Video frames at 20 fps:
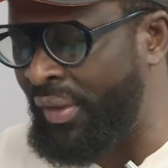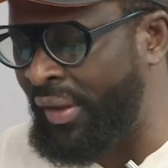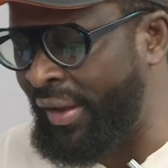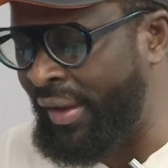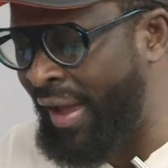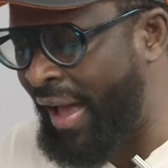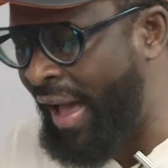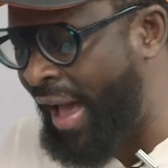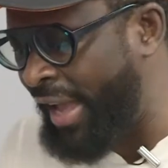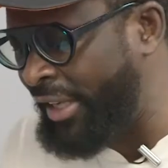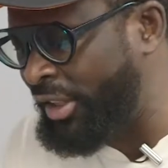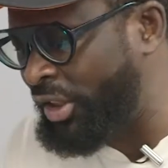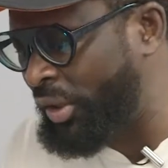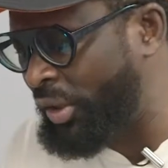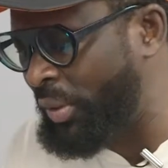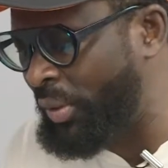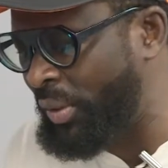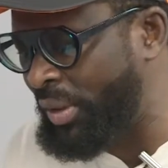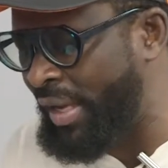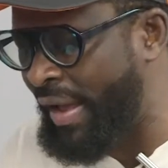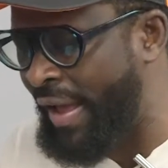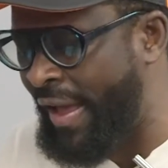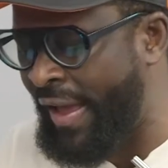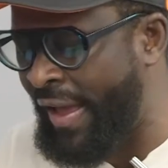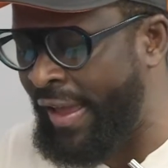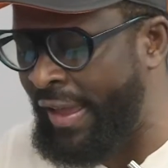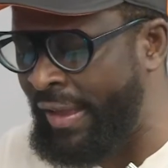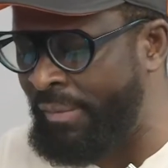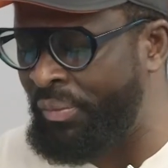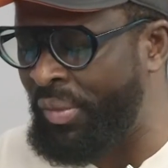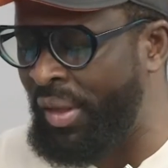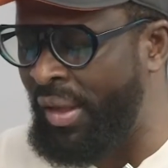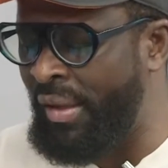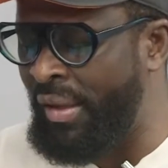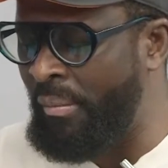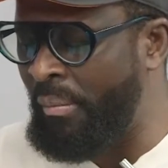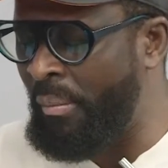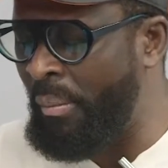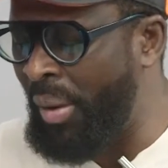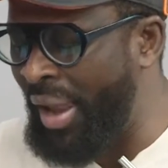The Kai Showtime,
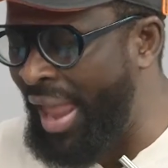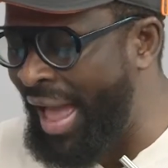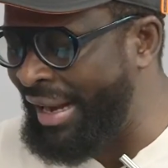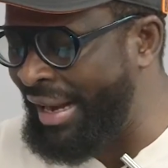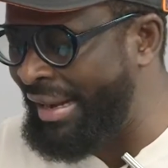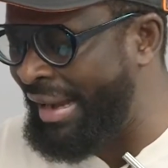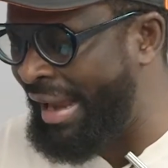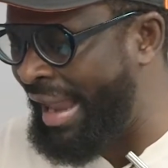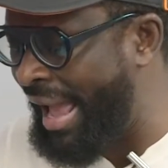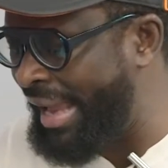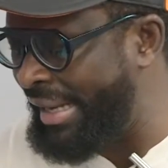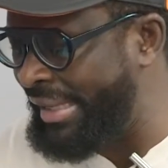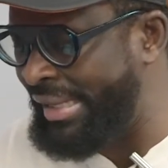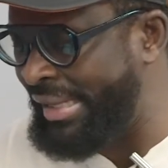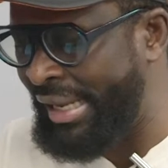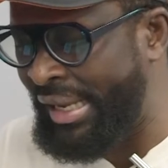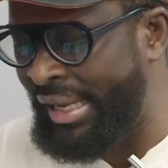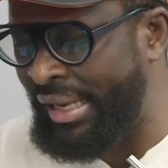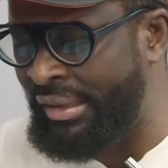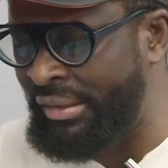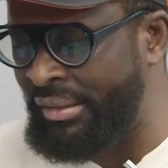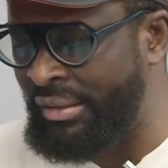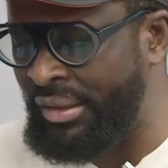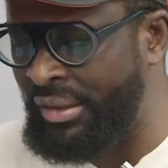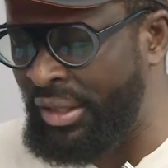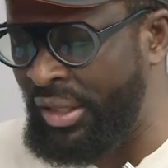Black Lightning,